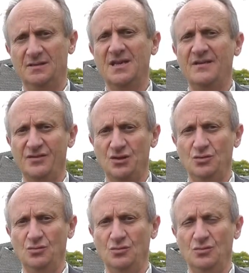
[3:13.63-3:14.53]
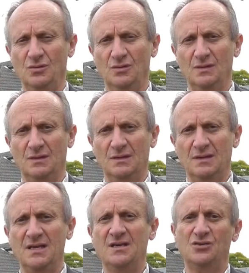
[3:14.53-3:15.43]
the Avenue
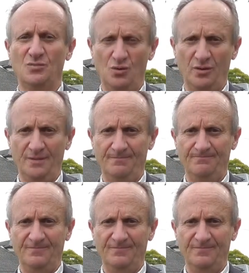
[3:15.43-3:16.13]
in Drummoyne.